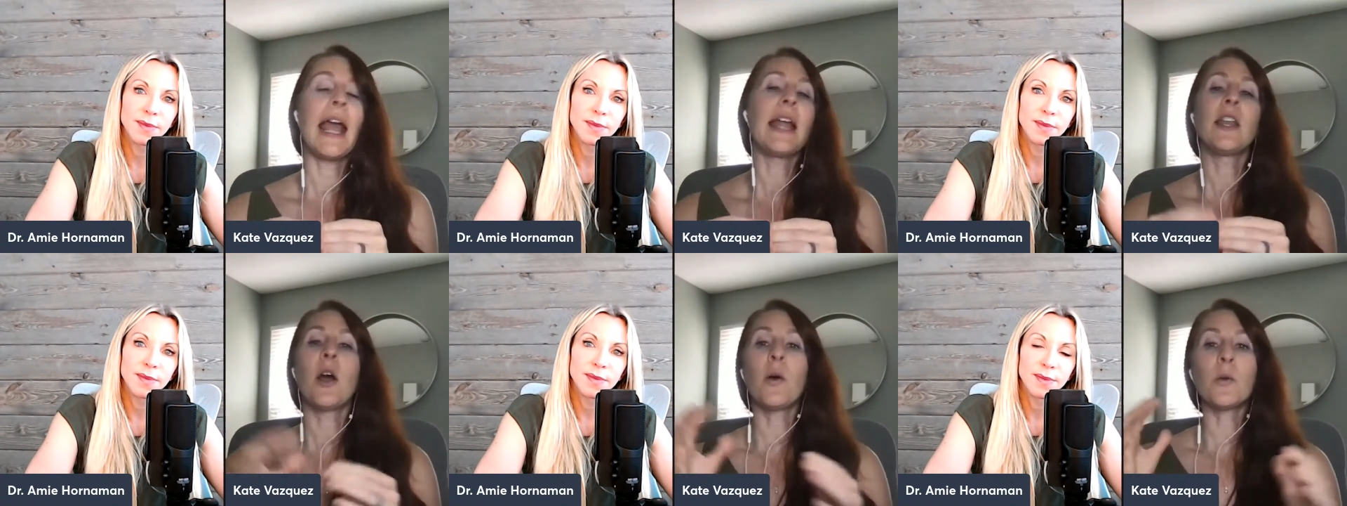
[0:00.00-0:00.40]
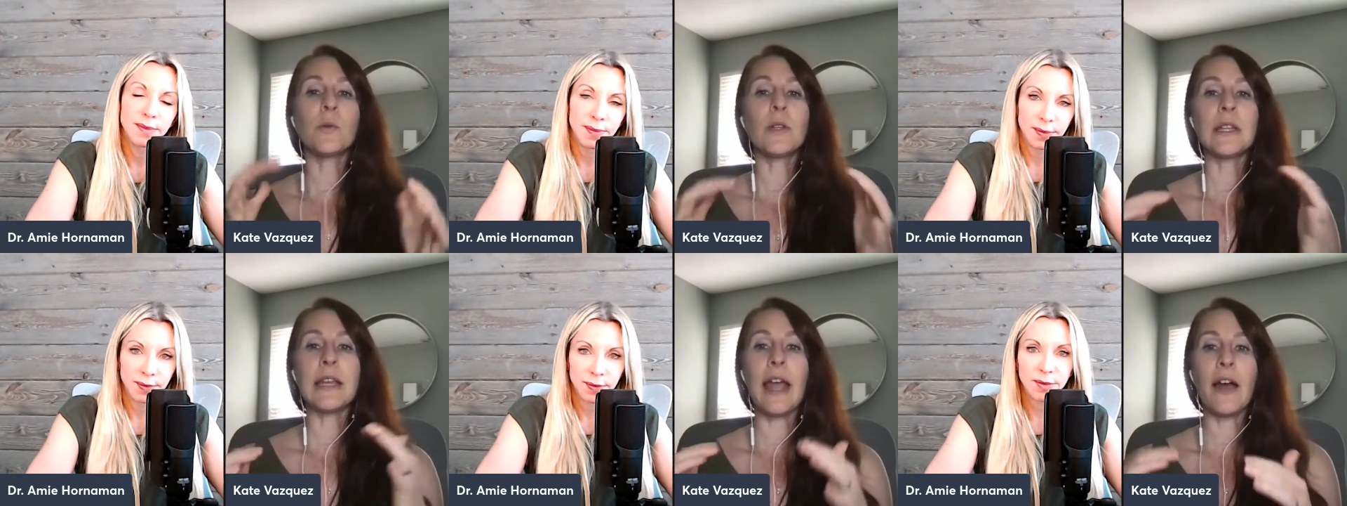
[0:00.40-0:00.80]
Speaker 1: and no one
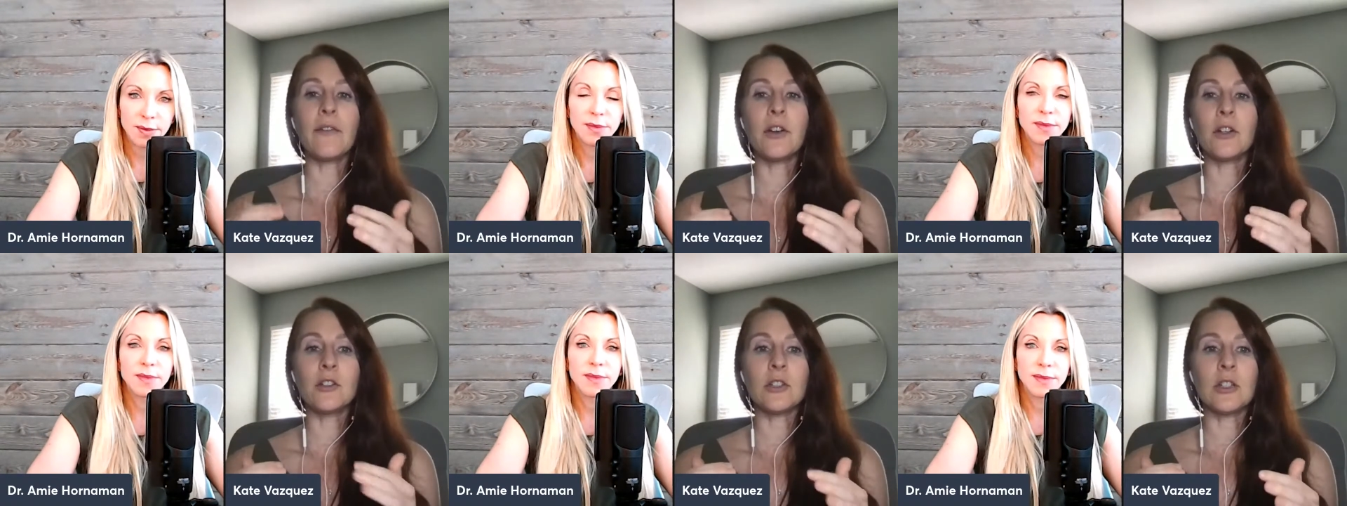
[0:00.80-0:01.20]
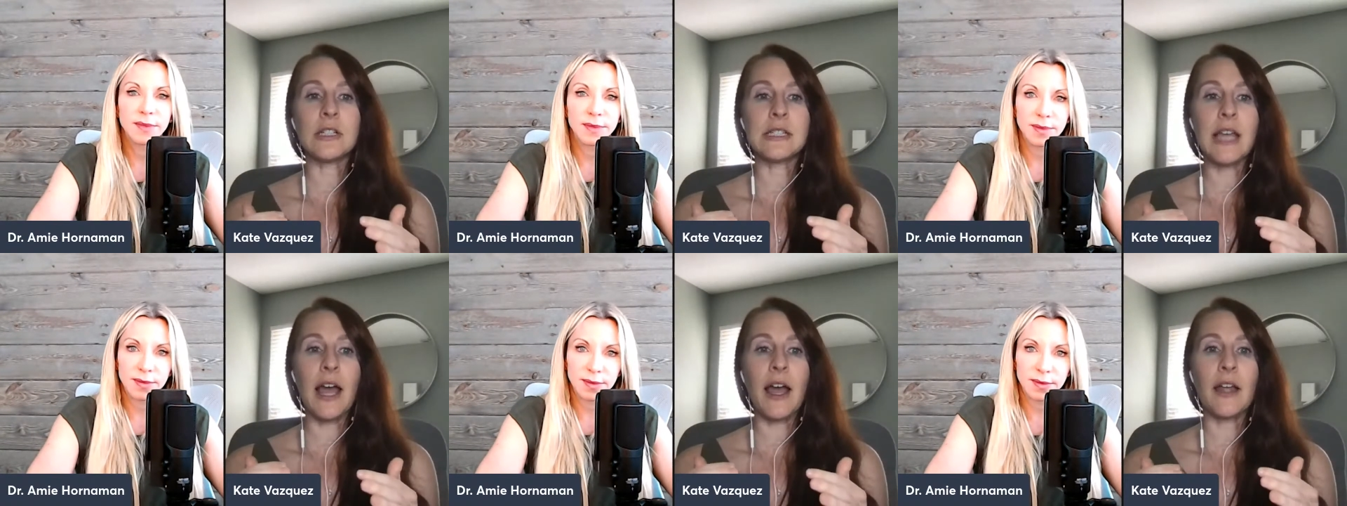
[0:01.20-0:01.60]
really ever looks
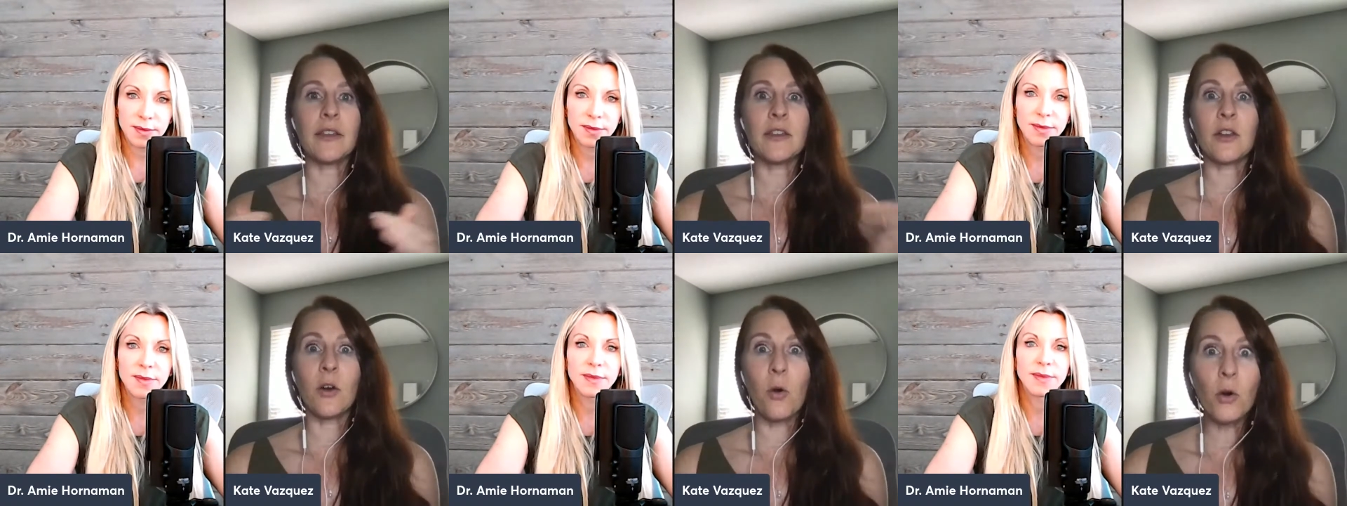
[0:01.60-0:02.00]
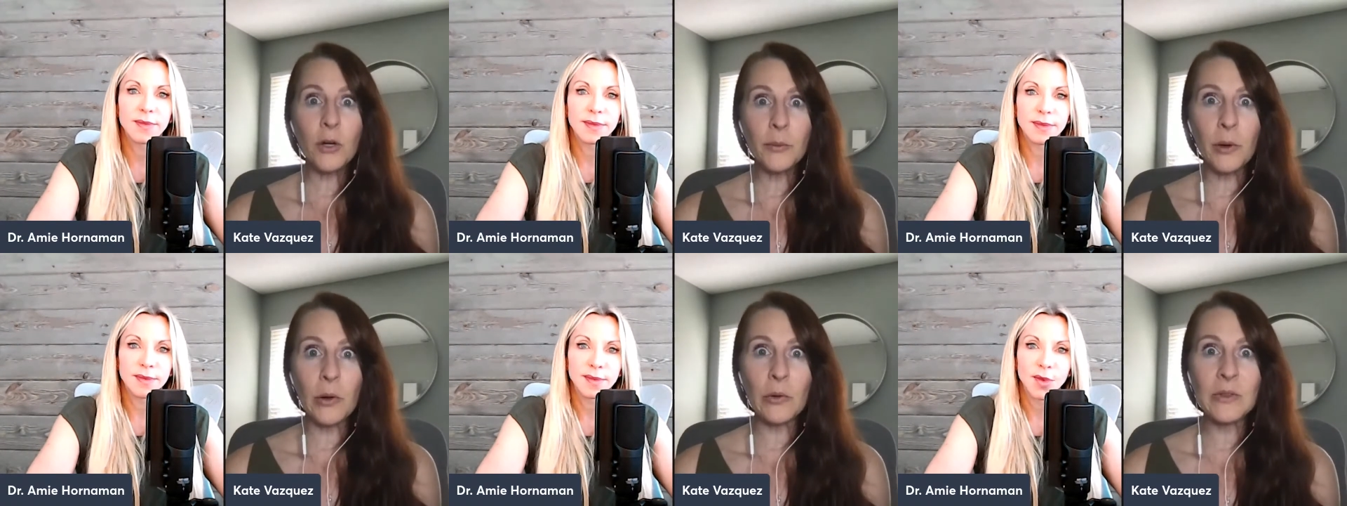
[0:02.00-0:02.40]
at their
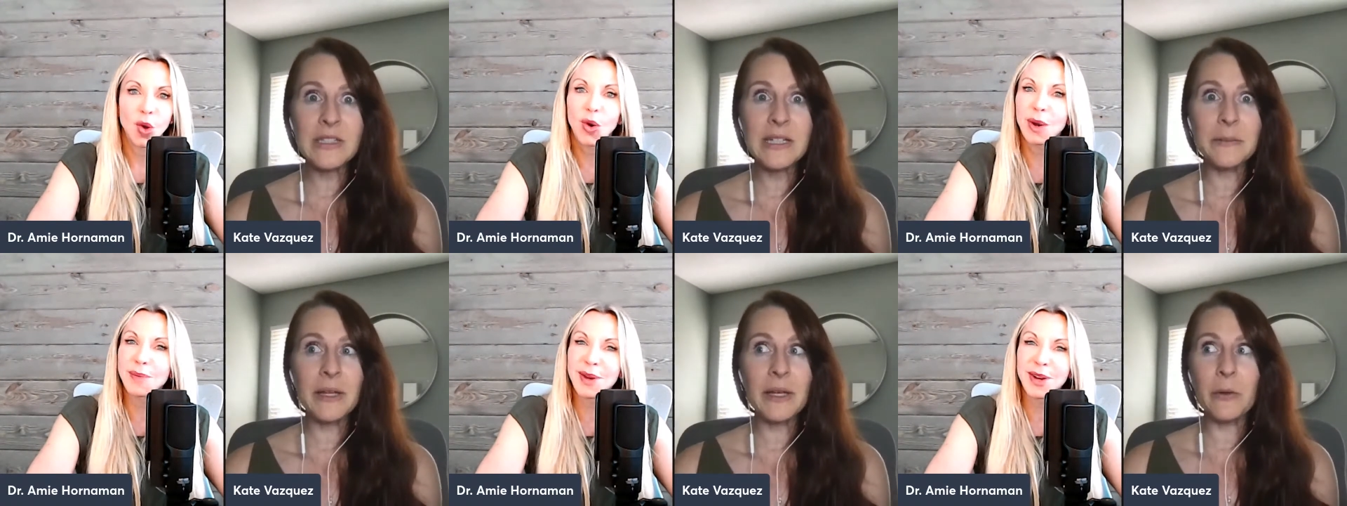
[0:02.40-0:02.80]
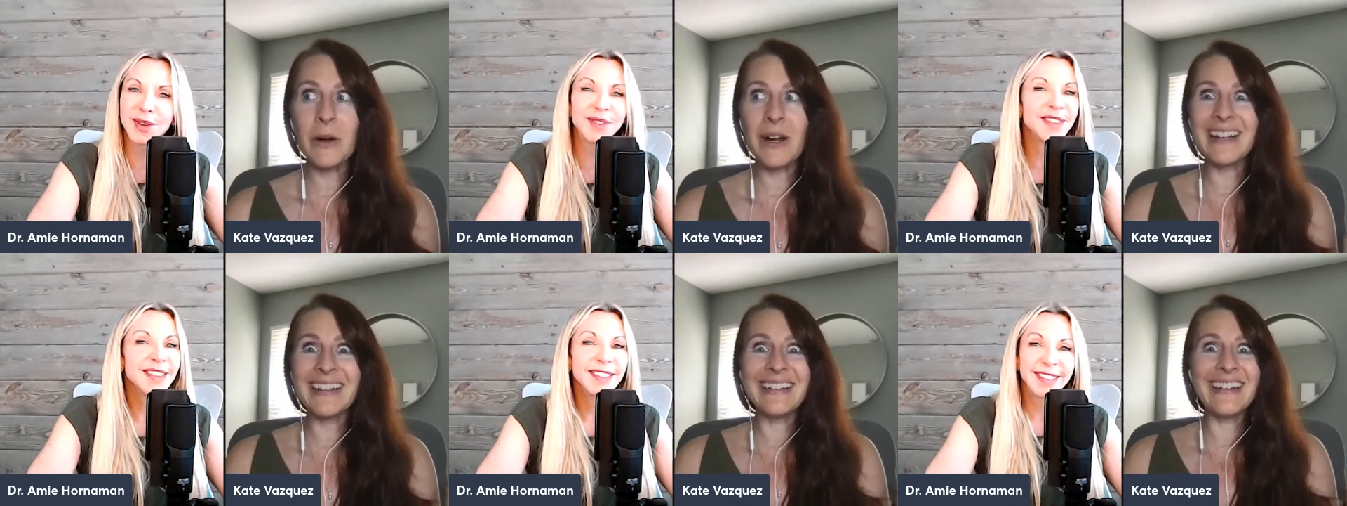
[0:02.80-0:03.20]
hormones. And I'm like,
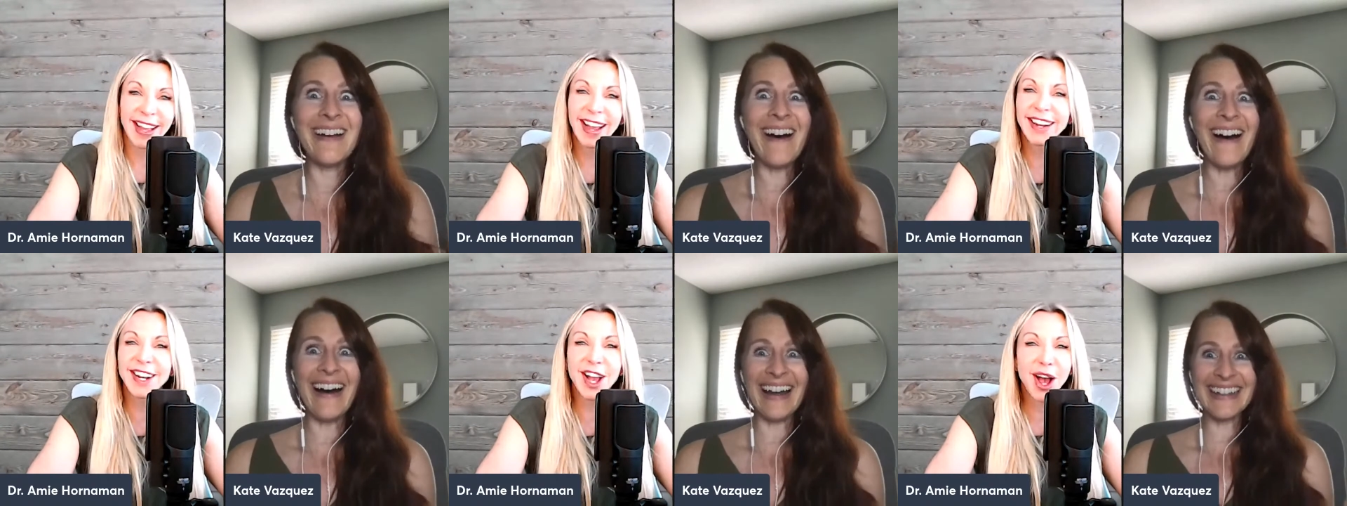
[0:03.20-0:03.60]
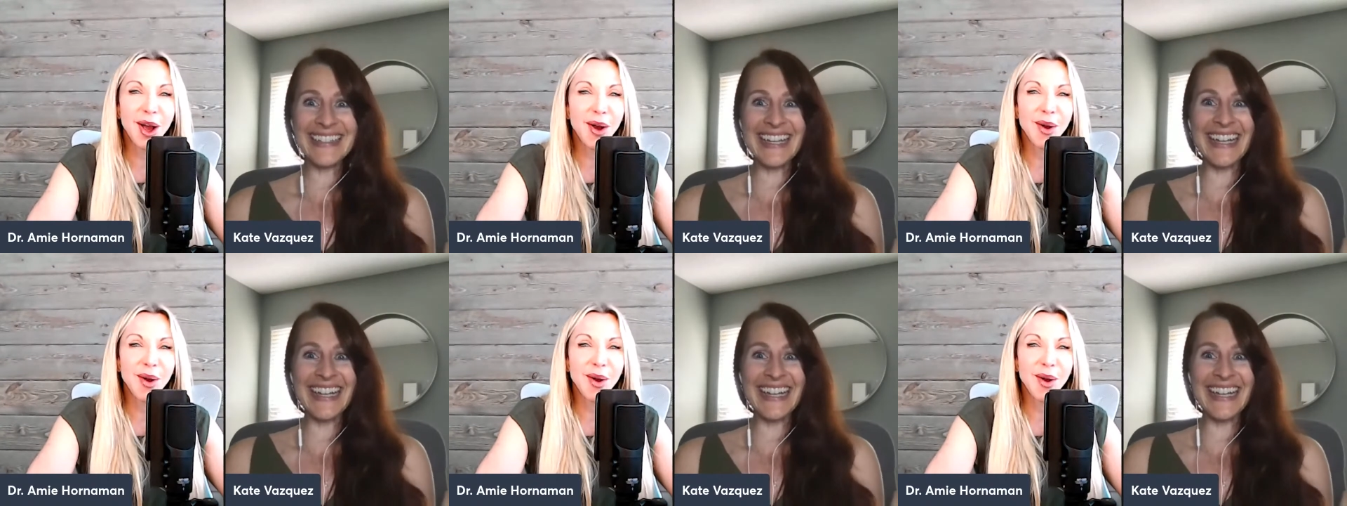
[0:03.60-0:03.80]
why not?